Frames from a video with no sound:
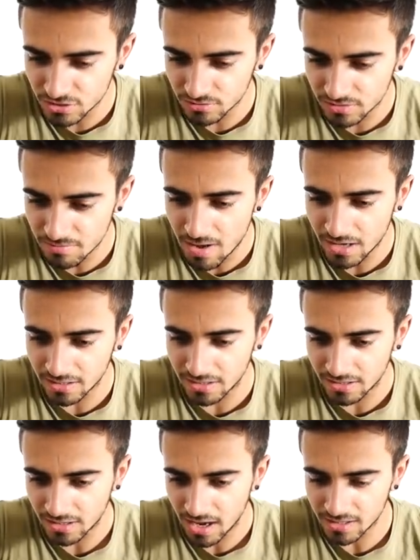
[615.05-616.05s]
you the
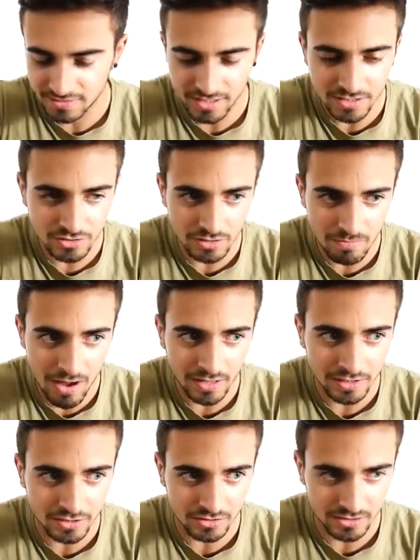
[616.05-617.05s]
money, I send you the
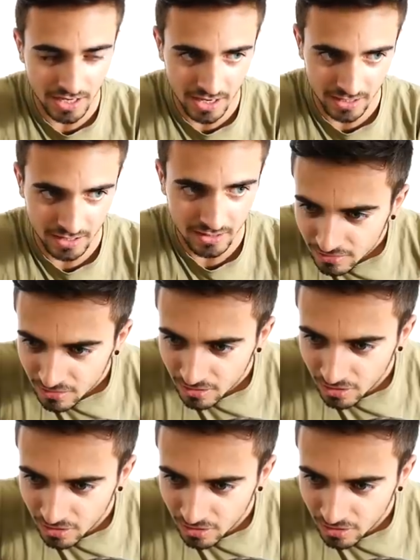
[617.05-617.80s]
money today.